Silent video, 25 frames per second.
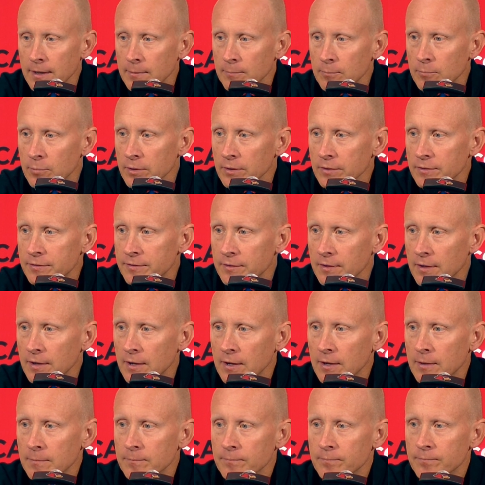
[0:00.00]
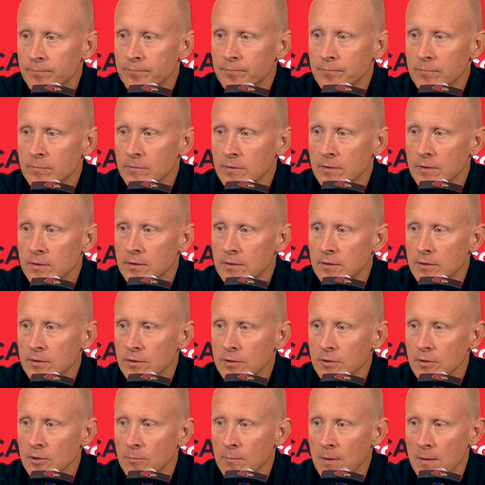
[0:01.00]
But,
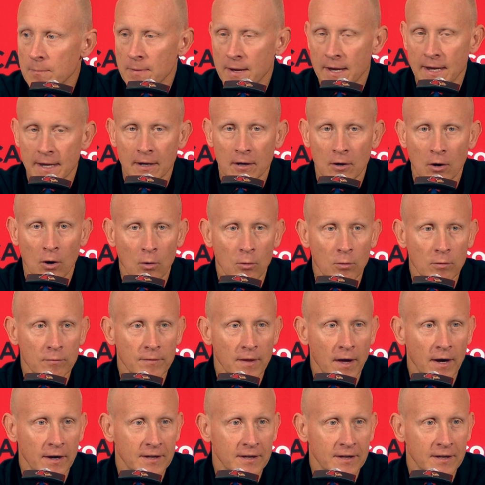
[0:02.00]
you know, my main goal of not